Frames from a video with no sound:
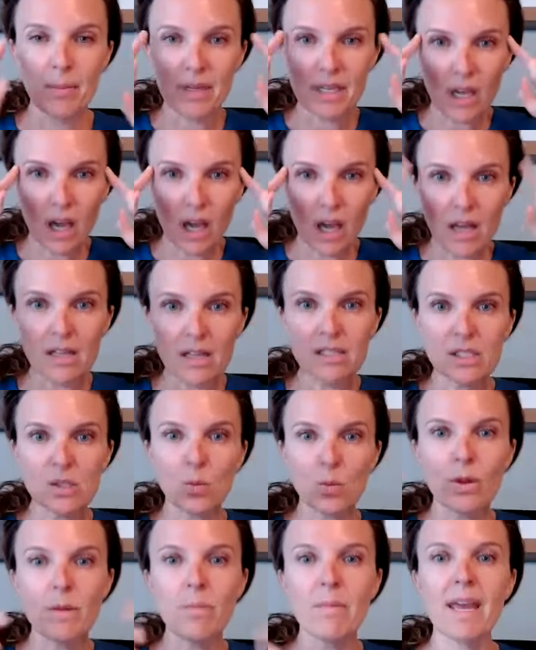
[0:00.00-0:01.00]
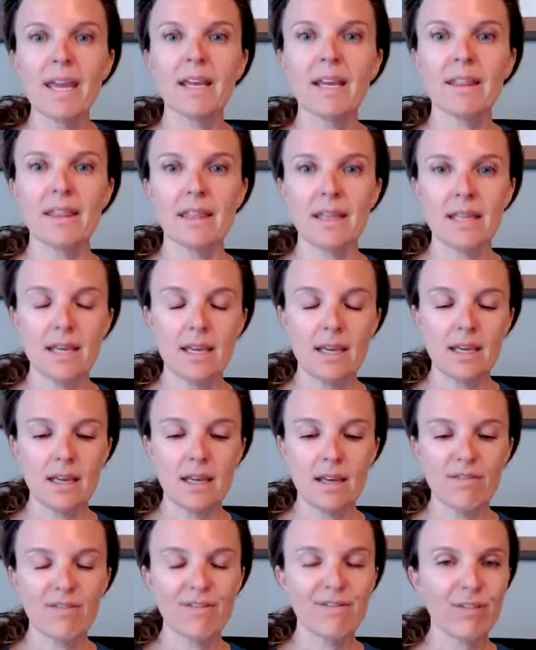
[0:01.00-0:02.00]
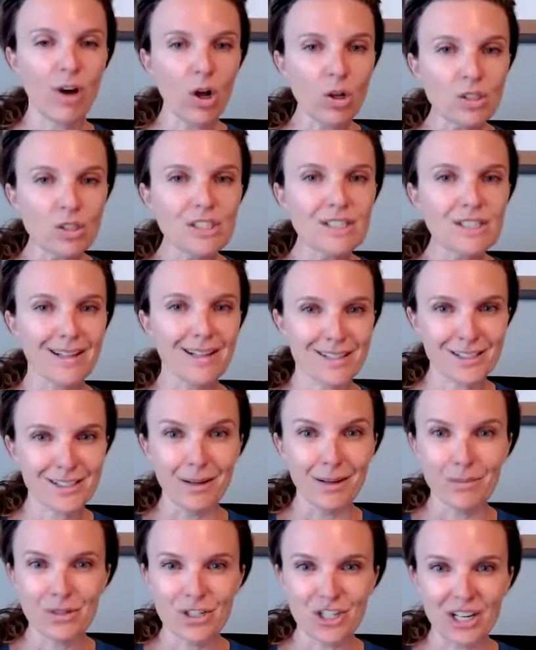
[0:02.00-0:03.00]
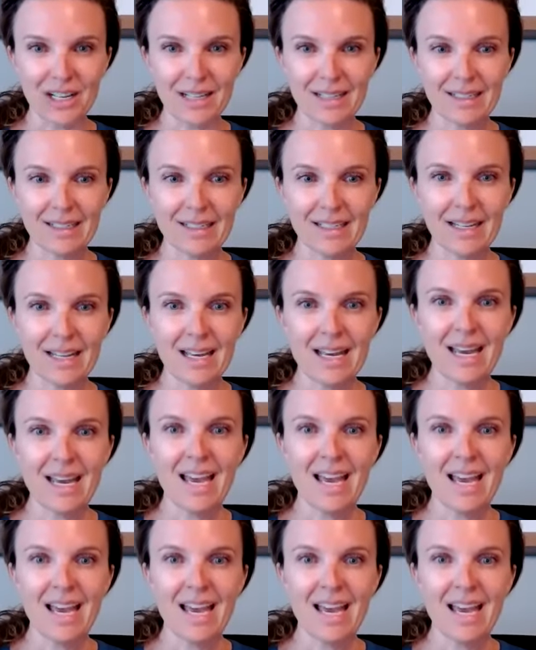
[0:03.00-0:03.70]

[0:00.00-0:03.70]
Because we make the false assumption